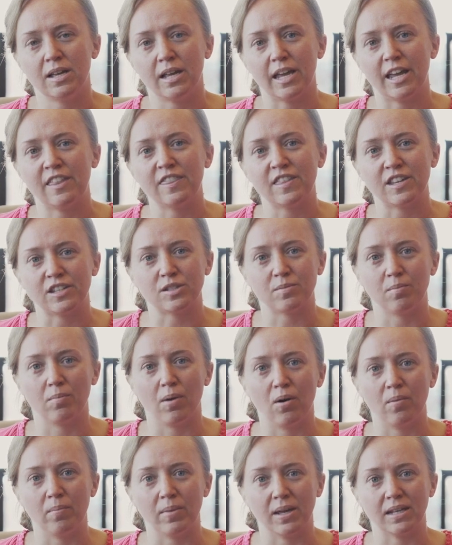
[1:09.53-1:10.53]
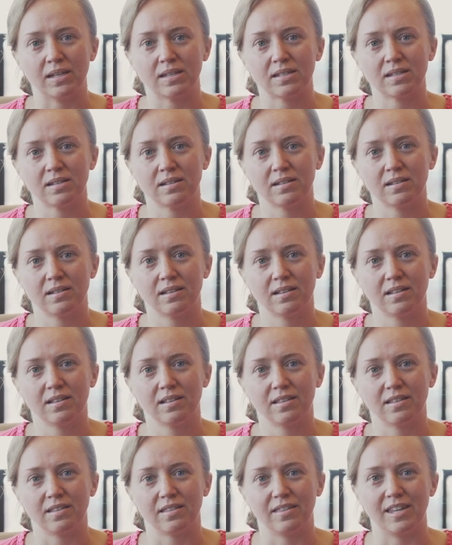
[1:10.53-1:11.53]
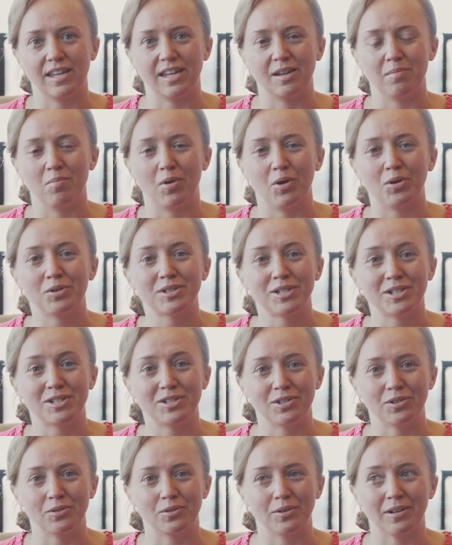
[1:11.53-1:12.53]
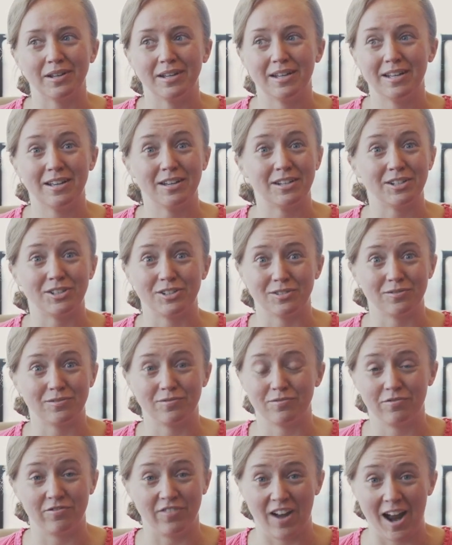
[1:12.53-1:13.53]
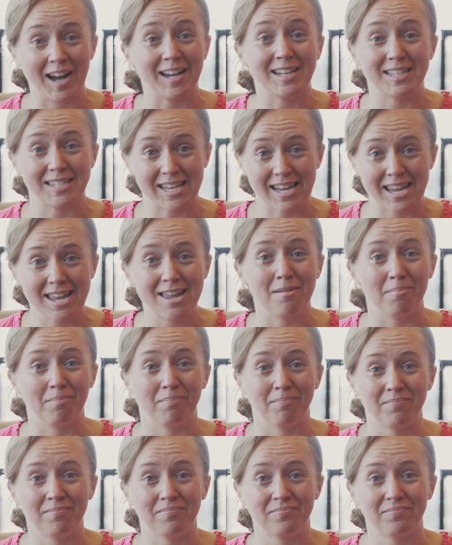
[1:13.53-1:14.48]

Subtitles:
In this moment, the multitude finds him,